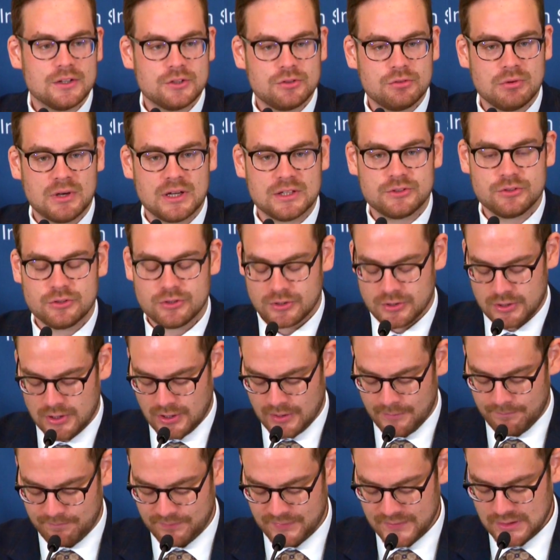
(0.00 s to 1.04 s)
to
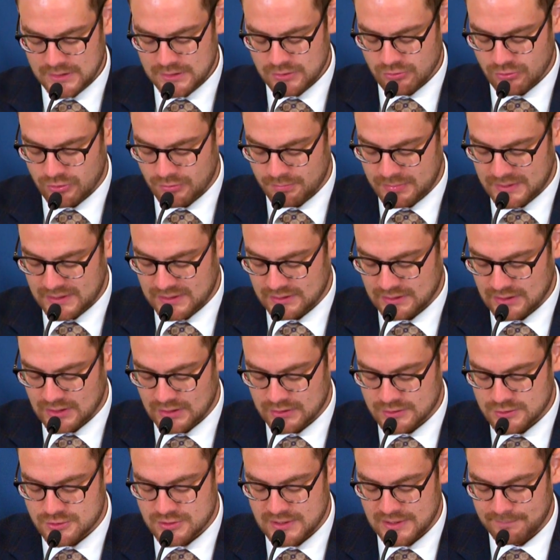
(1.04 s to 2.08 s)
other European
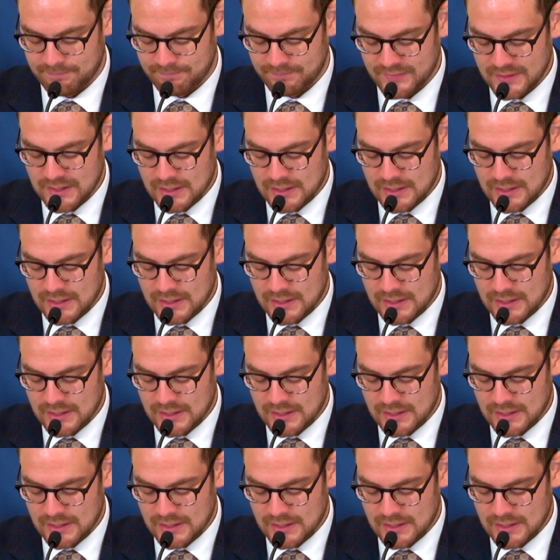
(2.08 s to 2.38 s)
country.